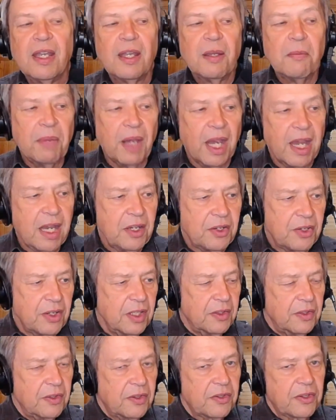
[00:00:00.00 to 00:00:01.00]

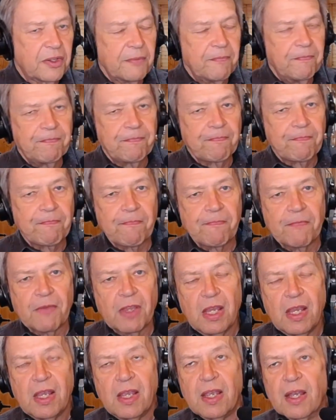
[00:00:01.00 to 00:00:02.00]
Psychologists have a
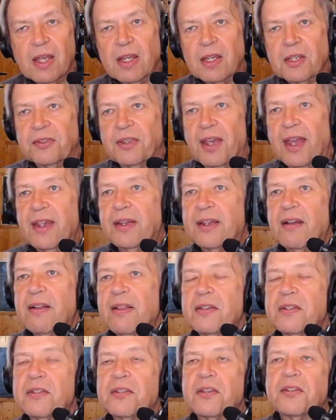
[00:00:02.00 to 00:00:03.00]
term for
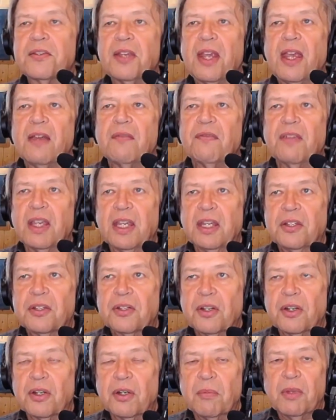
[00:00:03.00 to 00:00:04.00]
patience. They
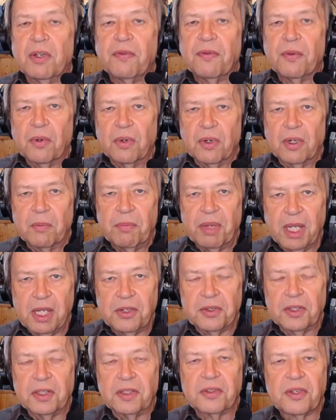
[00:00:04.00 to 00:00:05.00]
call it
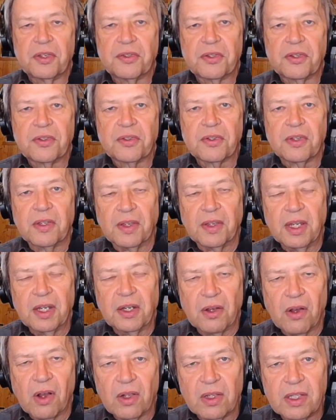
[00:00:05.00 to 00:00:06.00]
impulse
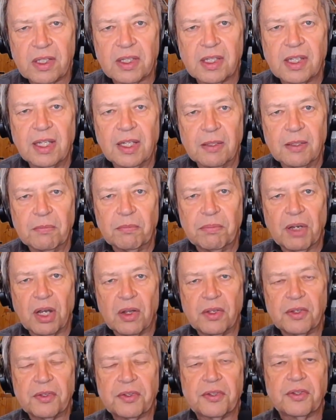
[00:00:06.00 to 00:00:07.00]
control.
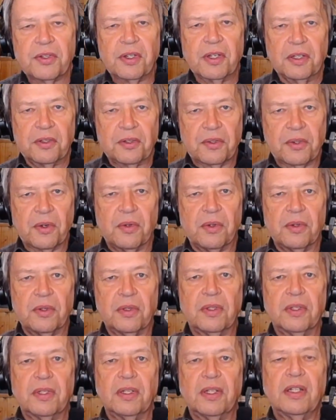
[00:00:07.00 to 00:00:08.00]
Everybody has a
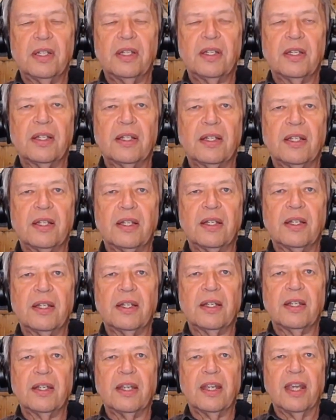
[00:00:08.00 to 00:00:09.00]
problem with impulse
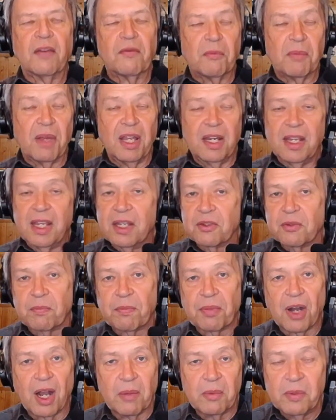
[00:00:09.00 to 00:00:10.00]
control. The other day I
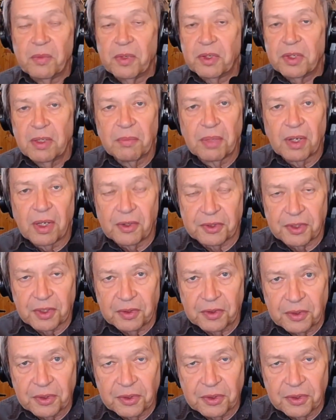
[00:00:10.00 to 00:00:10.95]
was at the foot doctor,